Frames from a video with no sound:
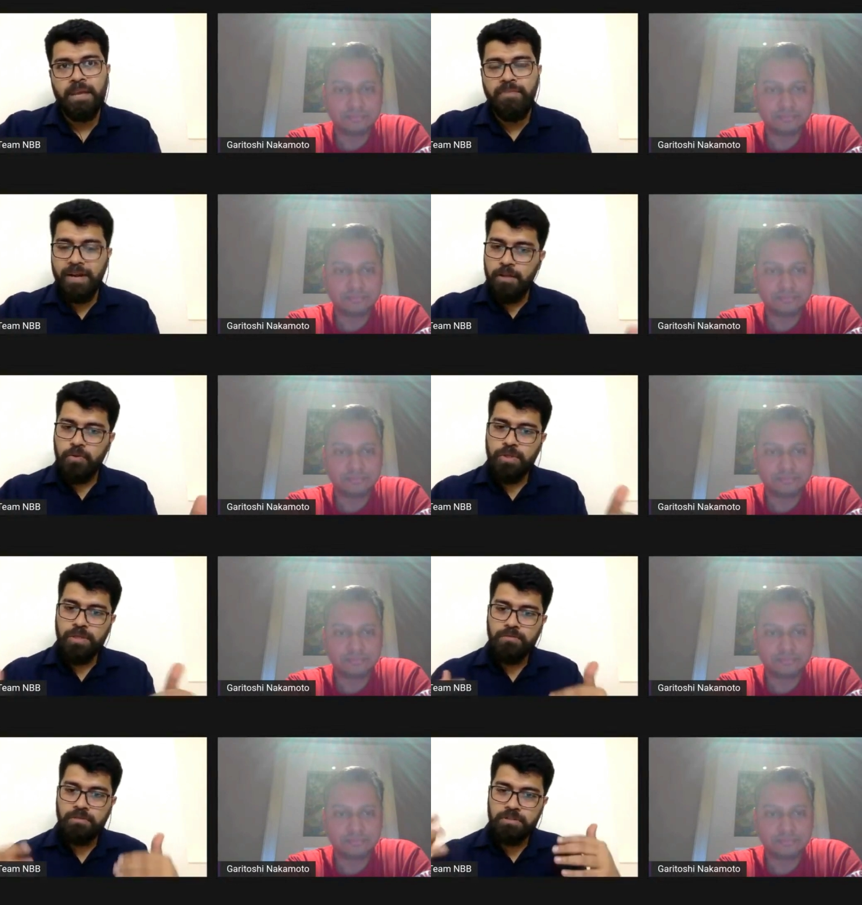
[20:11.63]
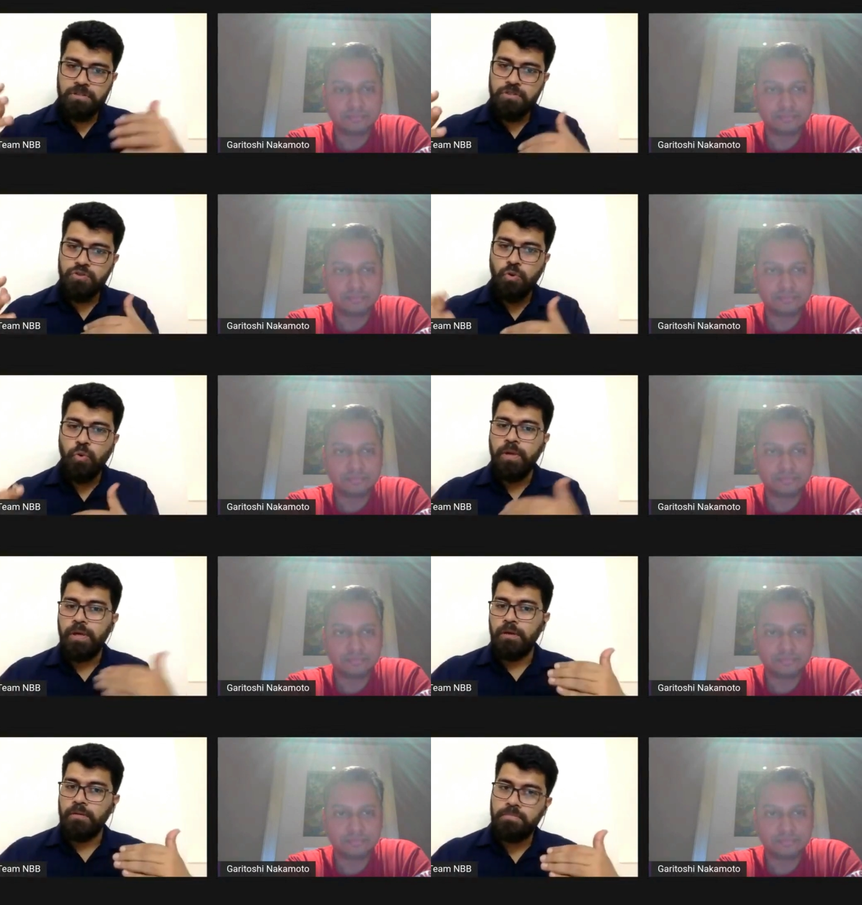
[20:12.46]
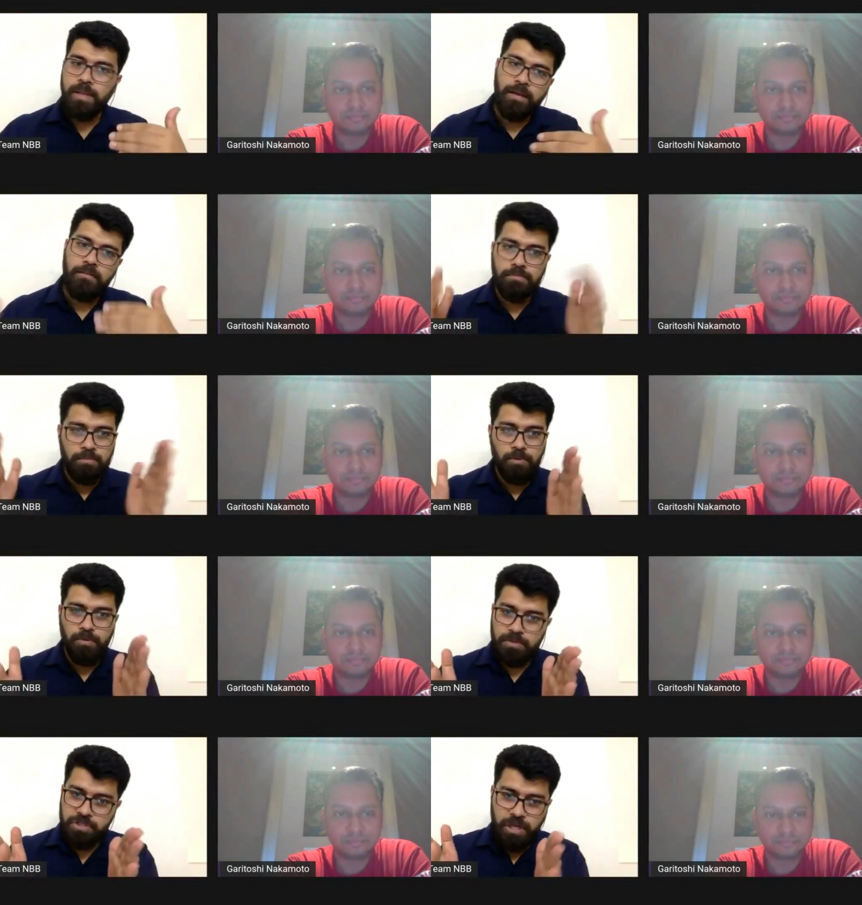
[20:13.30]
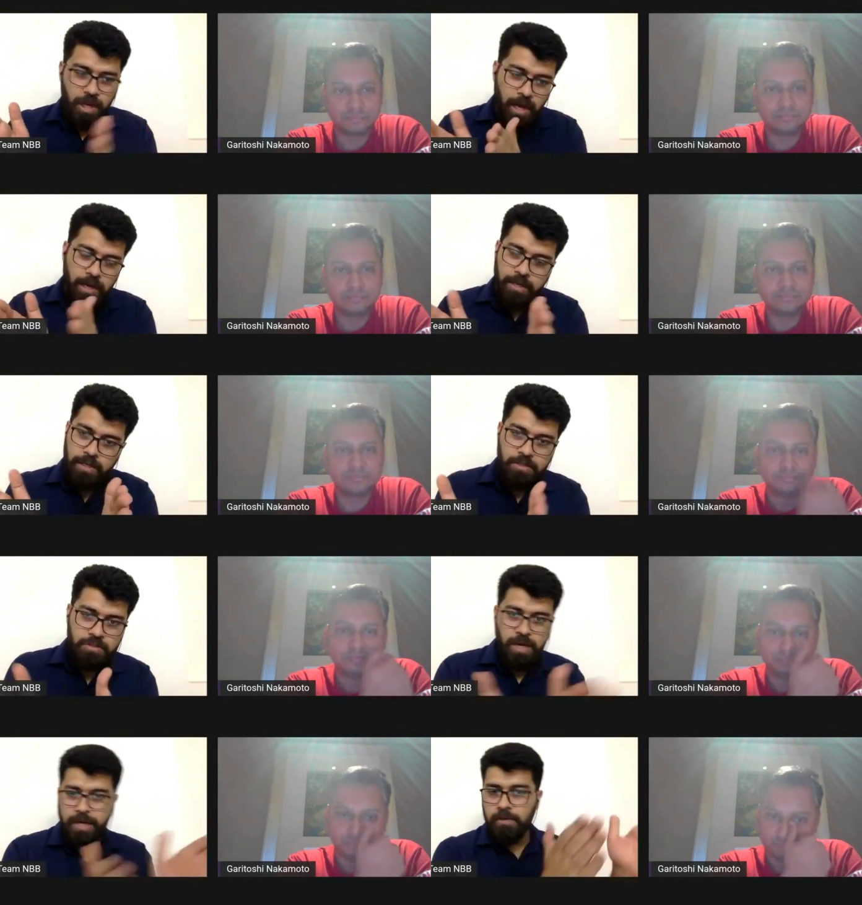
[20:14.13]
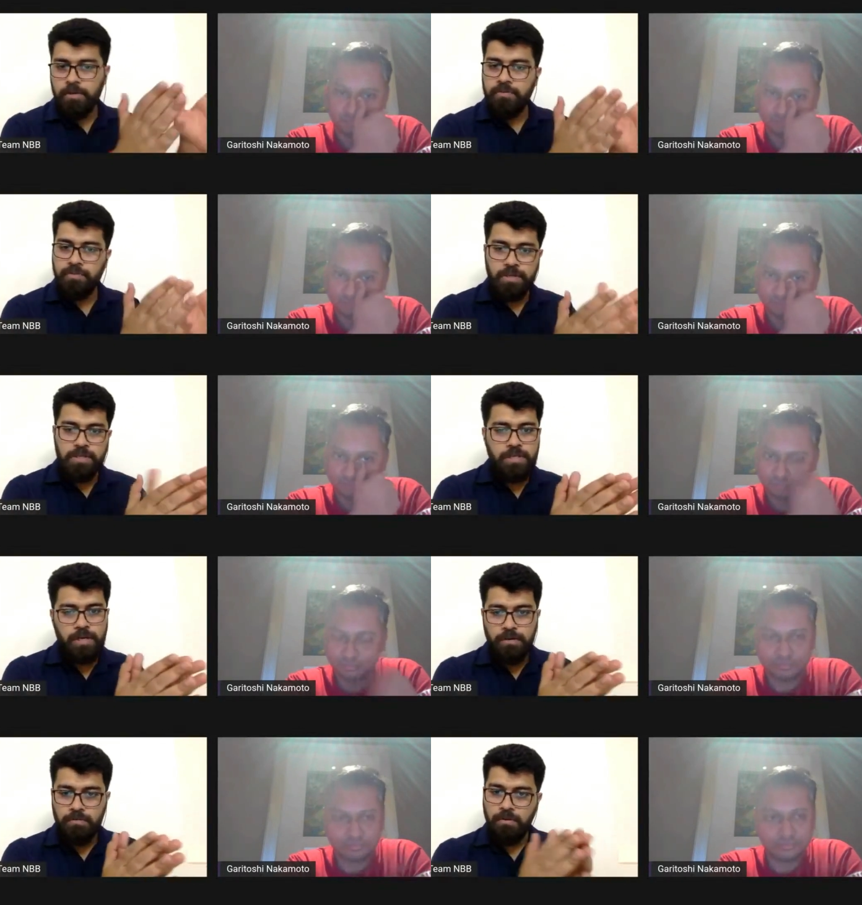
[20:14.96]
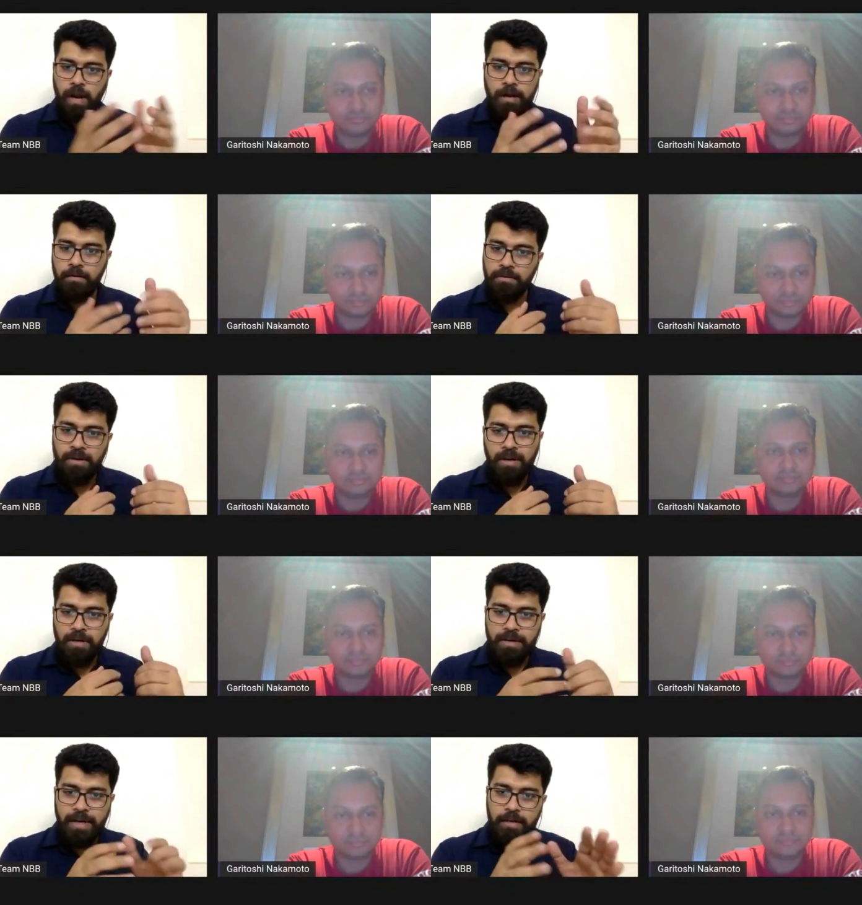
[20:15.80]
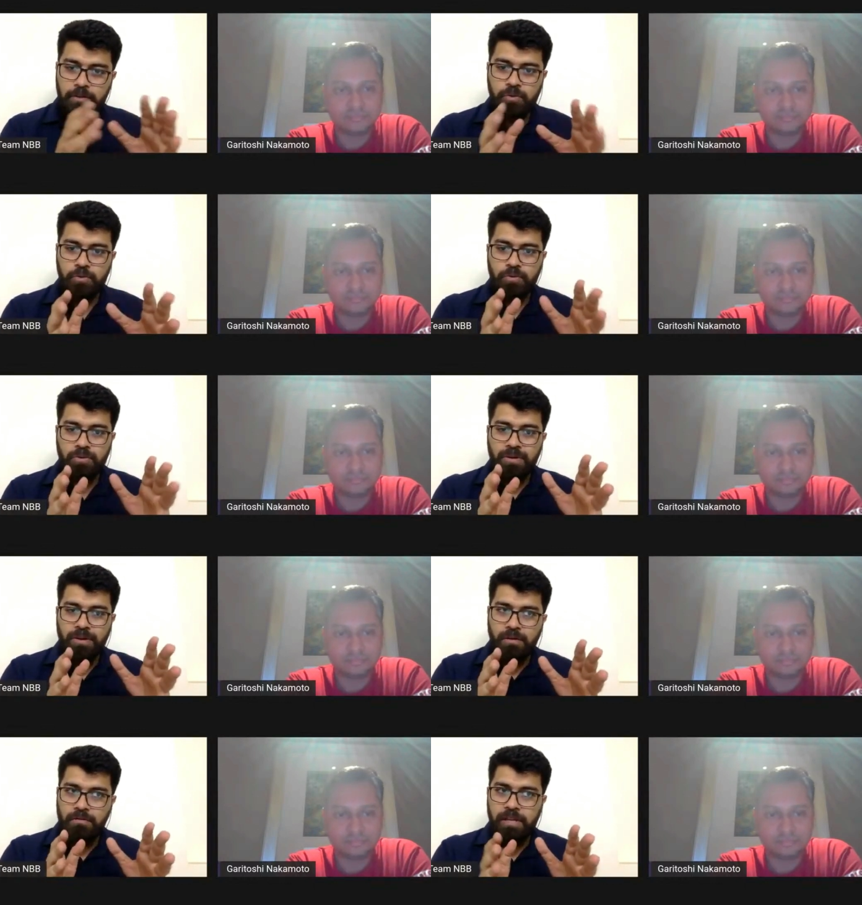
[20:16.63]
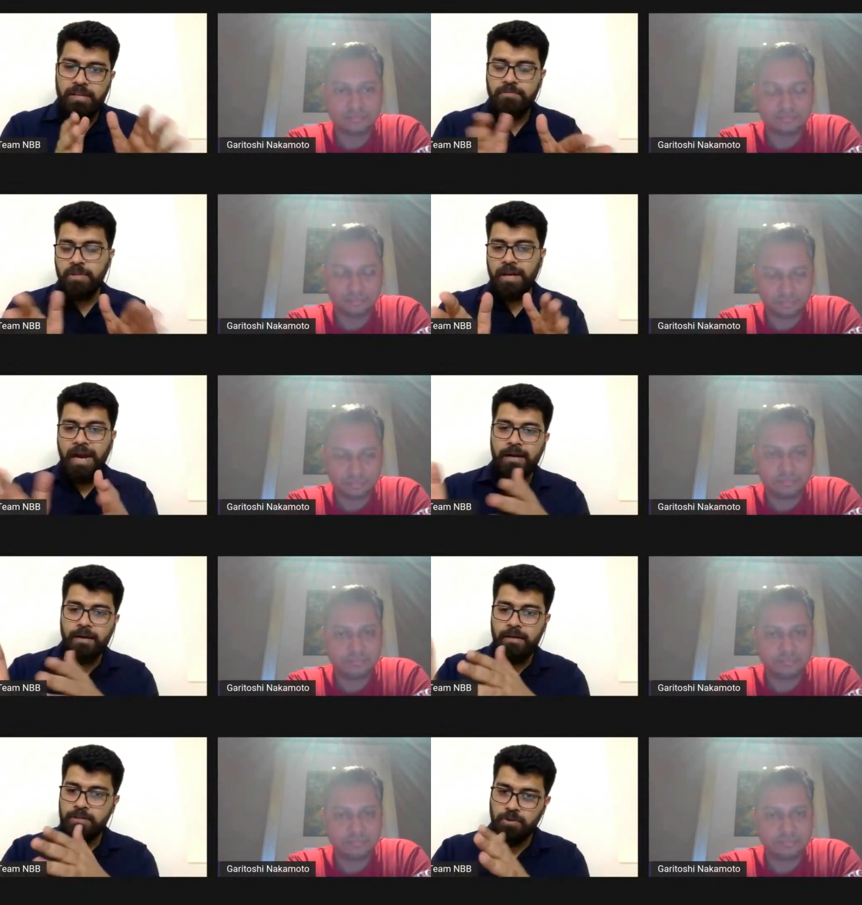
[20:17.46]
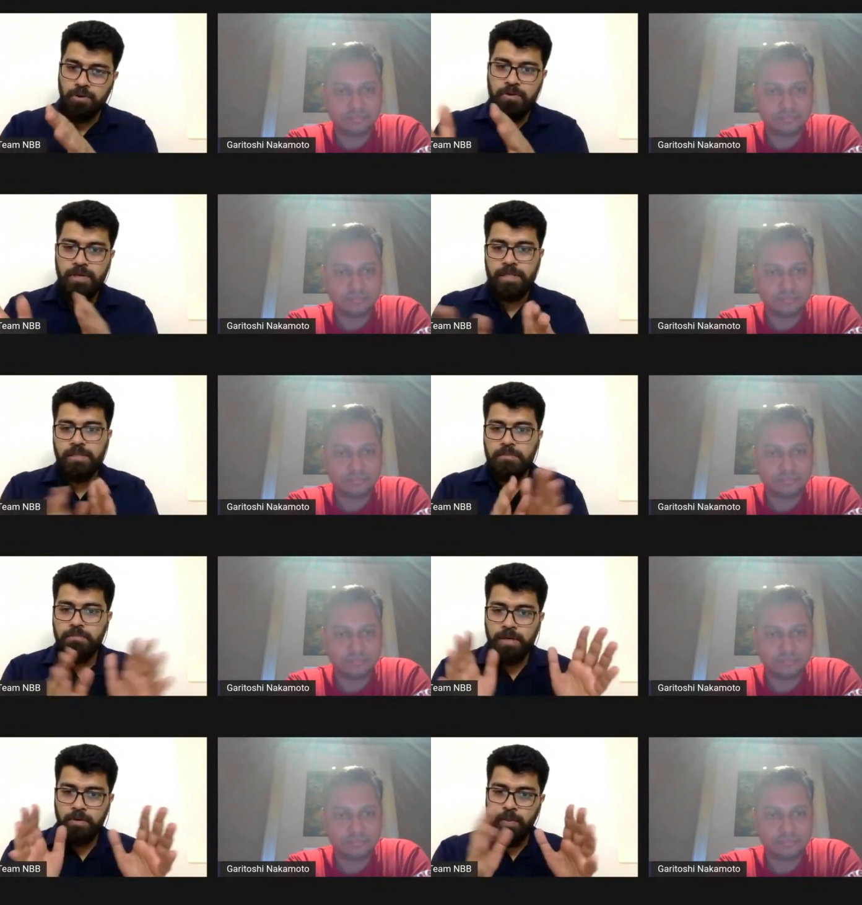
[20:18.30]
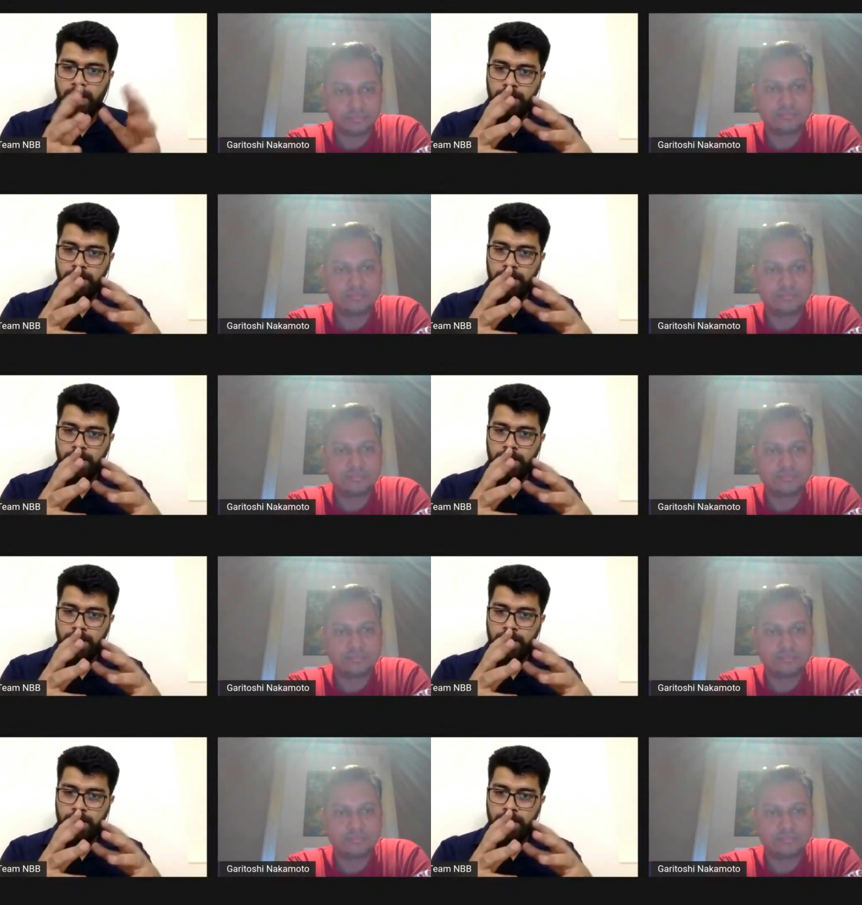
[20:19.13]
Speaker 1: where do you think this is going like chingari is trying to differentiate and trying to leave the rat race altogether but